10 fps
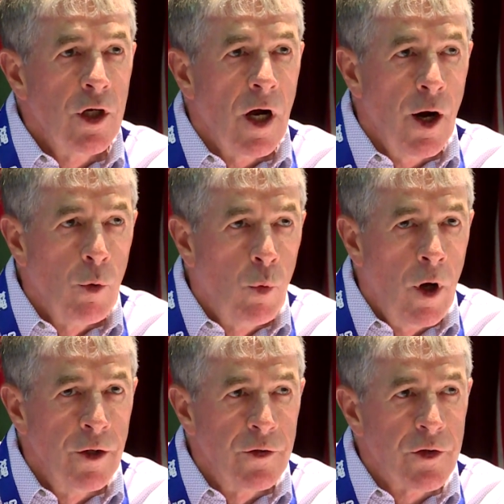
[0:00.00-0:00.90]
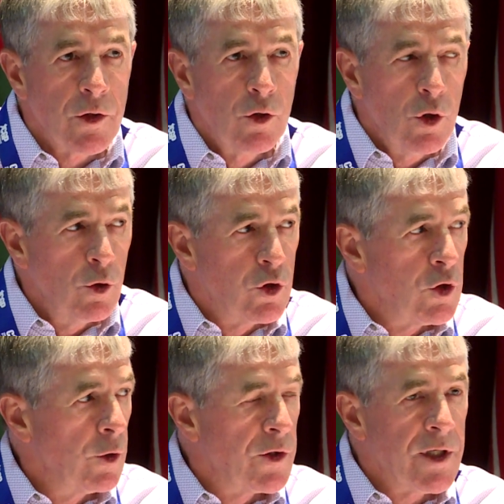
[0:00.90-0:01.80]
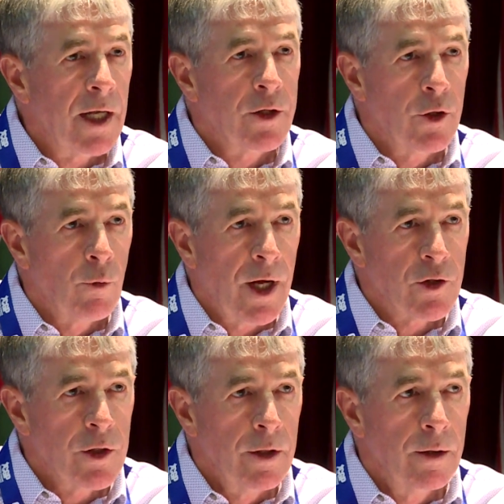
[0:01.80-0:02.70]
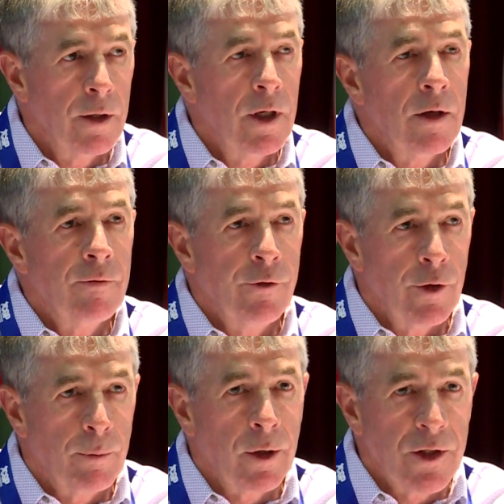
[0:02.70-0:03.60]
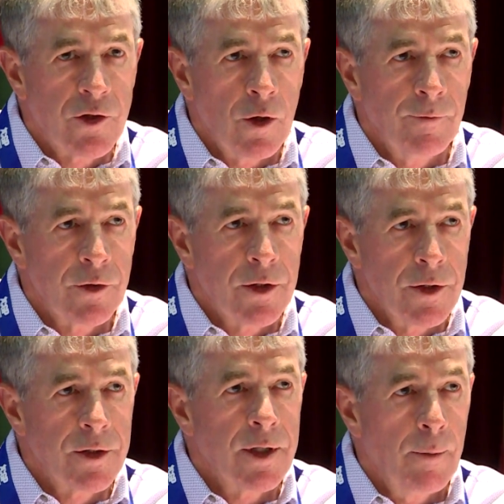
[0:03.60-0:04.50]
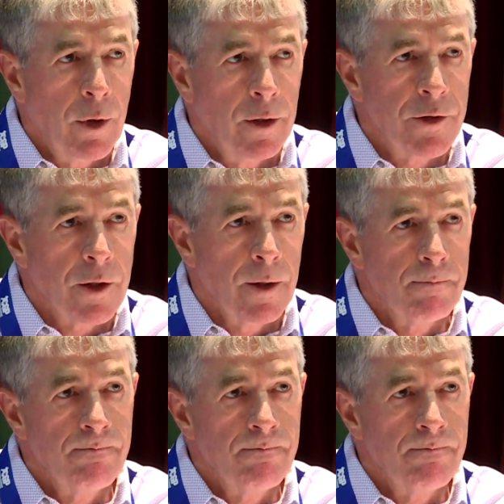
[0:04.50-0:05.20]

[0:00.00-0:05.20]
are the ones who should set the direction for the police services that police are.